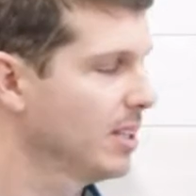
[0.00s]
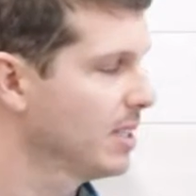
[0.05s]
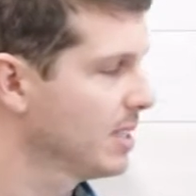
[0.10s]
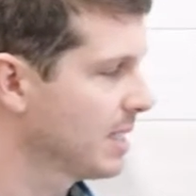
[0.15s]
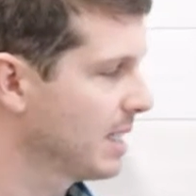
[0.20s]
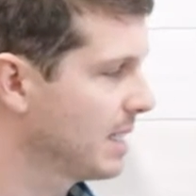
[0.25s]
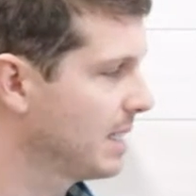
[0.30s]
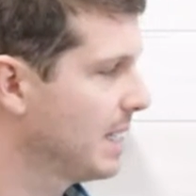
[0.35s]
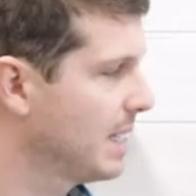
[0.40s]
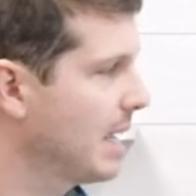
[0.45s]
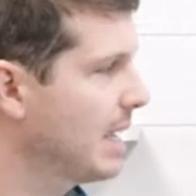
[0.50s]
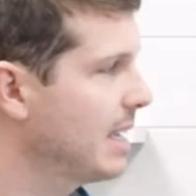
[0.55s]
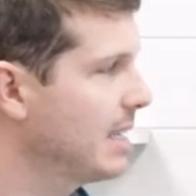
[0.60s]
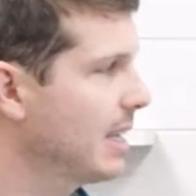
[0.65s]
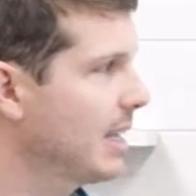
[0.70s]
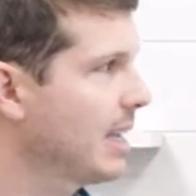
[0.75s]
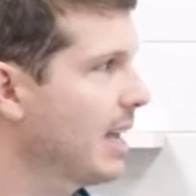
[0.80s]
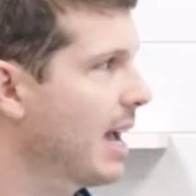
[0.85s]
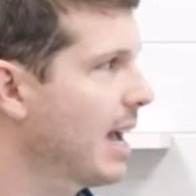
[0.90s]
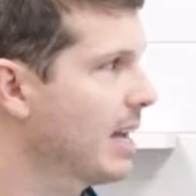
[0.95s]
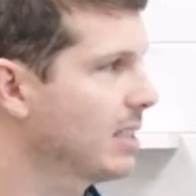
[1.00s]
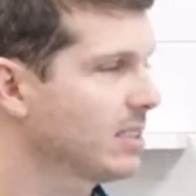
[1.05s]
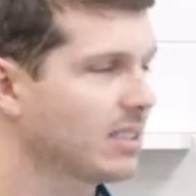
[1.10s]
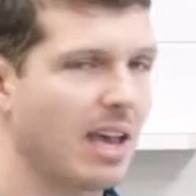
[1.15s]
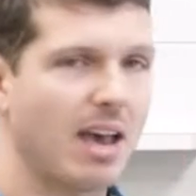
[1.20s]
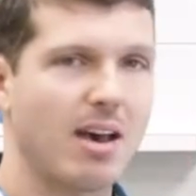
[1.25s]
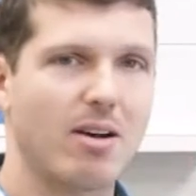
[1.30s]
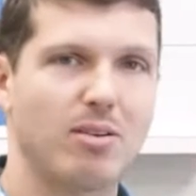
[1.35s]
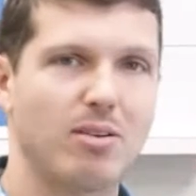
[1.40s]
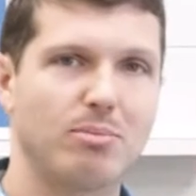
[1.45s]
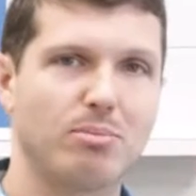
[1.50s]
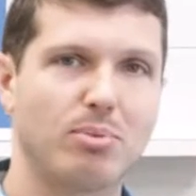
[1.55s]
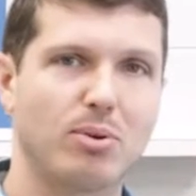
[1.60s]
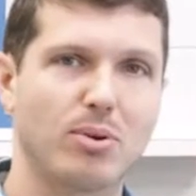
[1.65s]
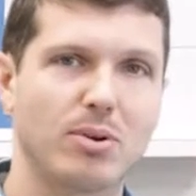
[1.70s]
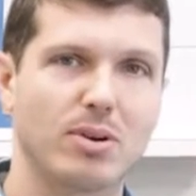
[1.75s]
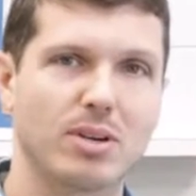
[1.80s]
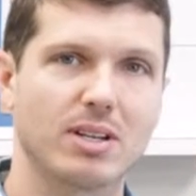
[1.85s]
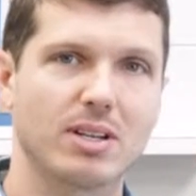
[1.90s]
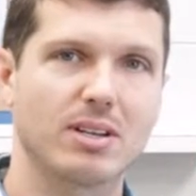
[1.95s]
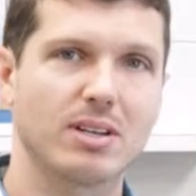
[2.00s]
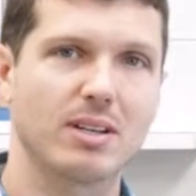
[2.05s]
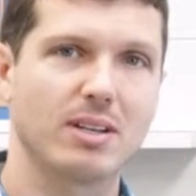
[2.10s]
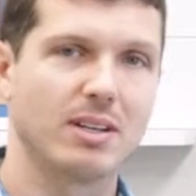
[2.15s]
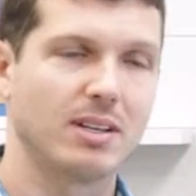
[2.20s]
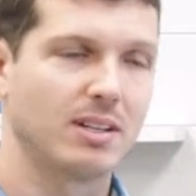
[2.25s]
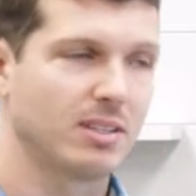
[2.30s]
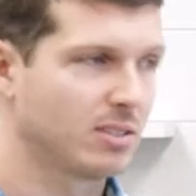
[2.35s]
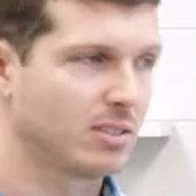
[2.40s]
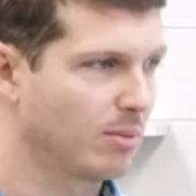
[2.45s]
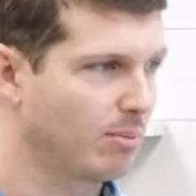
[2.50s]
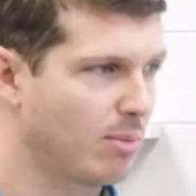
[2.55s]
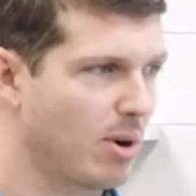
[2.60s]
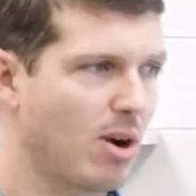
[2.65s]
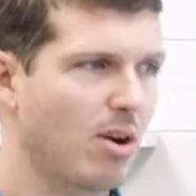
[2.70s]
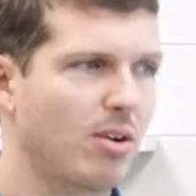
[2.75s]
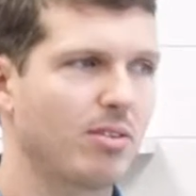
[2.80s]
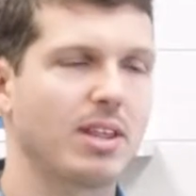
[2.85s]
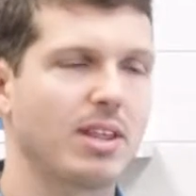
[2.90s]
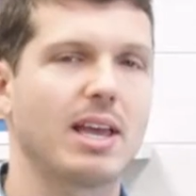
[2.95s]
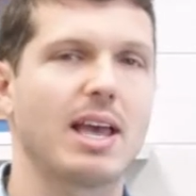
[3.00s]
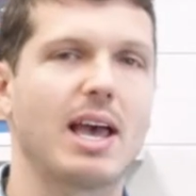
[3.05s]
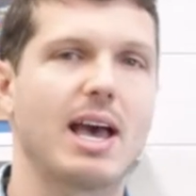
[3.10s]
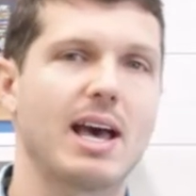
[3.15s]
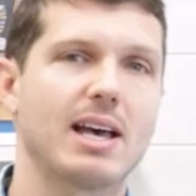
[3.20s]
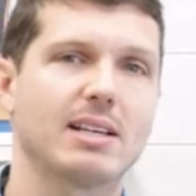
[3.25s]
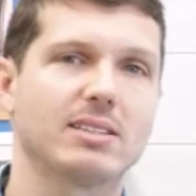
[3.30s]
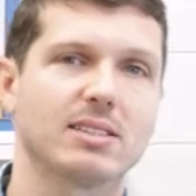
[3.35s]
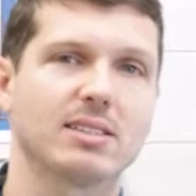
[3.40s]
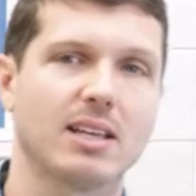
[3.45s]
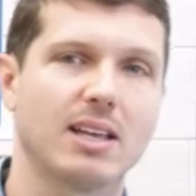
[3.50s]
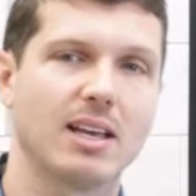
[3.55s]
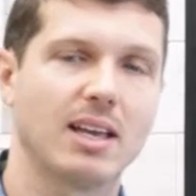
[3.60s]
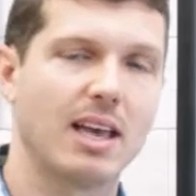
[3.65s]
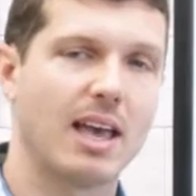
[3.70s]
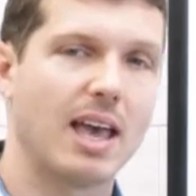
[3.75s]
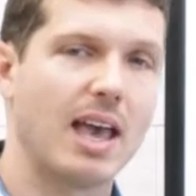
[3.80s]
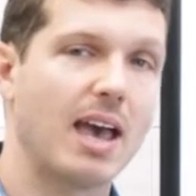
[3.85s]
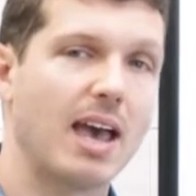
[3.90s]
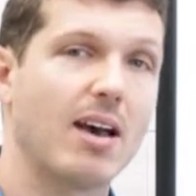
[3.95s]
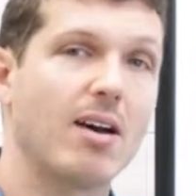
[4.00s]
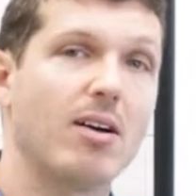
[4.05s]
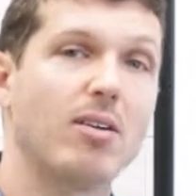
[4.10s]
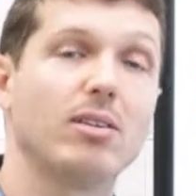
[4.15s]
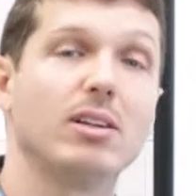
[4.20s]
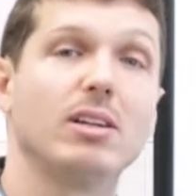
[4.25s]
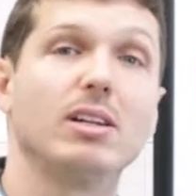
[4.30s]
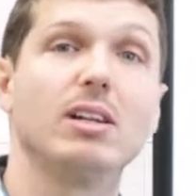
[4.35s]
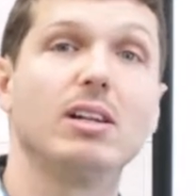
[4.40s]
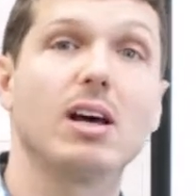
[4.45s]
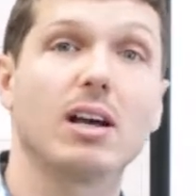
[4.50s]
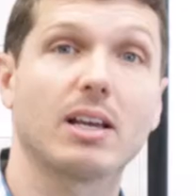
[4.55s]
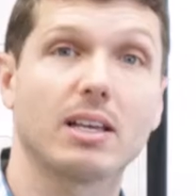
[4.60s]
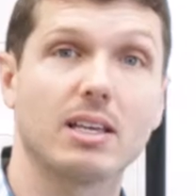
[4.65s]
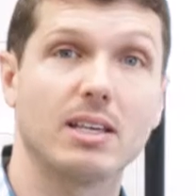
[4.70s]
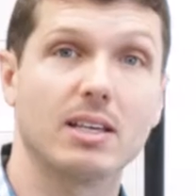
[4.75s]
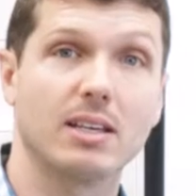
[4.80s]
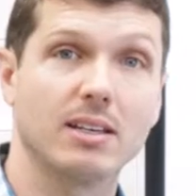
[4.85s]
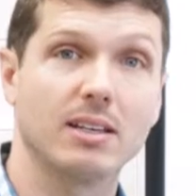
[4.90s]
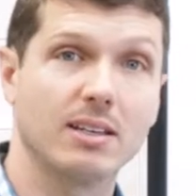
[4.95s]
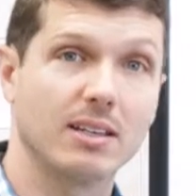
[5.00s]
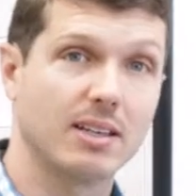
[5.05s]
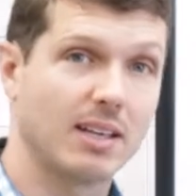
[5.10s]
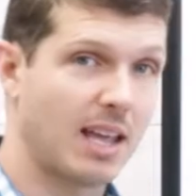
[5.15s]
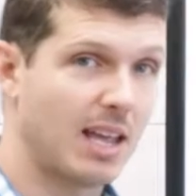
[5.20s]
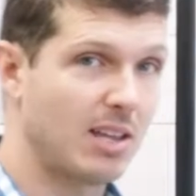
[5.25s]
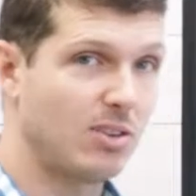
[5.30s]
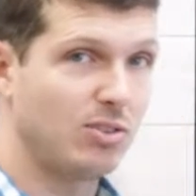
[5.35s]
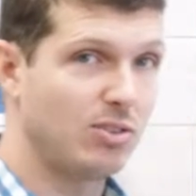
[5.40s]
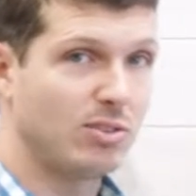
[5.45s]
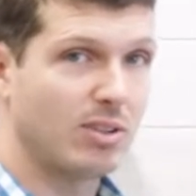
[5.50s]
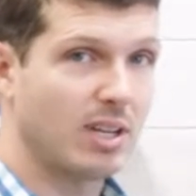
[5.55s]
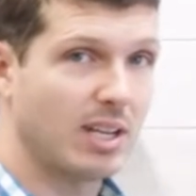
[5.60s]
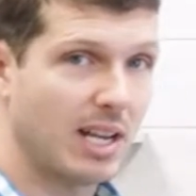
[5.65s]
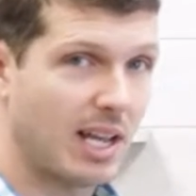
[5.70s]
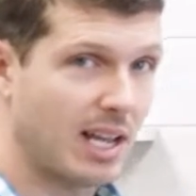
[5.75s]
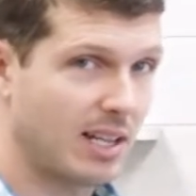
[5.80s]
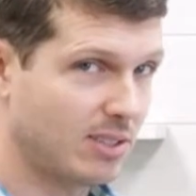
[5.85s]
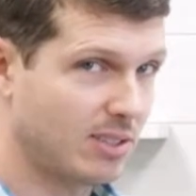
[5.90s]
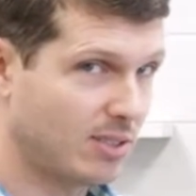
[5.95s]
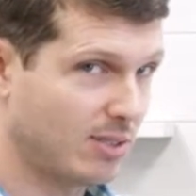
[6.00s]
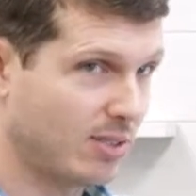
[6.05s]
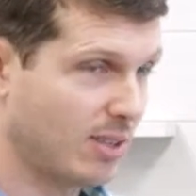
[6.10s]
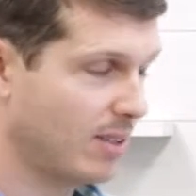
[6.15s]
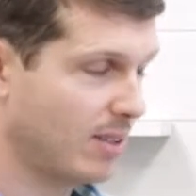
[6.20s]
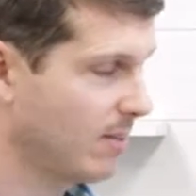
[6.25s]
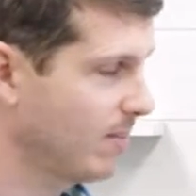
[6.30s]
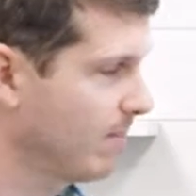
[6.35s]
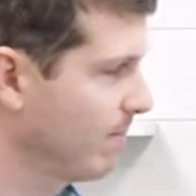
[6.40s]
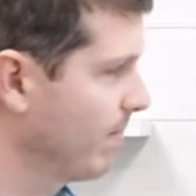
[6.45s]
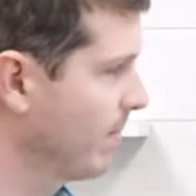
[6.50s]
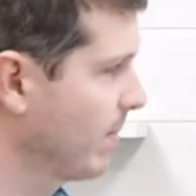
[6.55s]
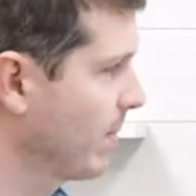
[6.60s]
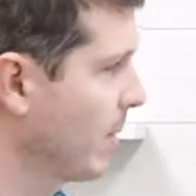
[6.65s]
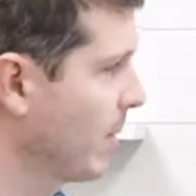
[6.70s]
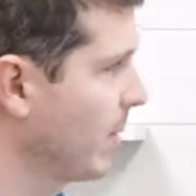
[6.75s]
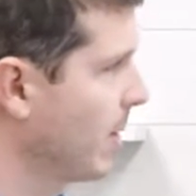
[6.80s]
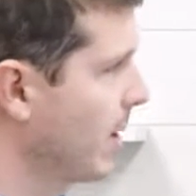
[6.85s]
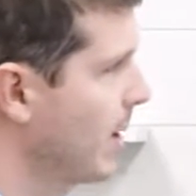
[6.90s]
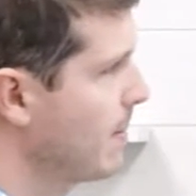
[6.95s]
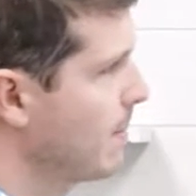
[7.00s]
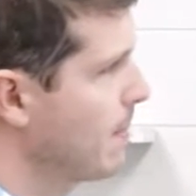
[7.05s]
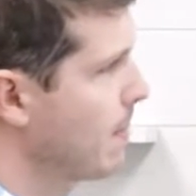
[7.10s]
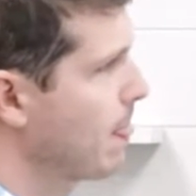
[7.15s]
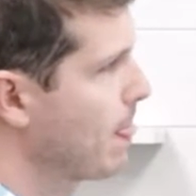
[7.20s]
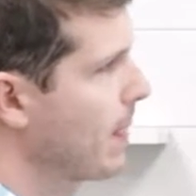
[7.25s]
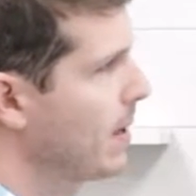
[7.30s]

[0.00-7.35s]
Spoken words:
Today they ask how important, tomorrow they ask how lucky, and you can answer it. Okay?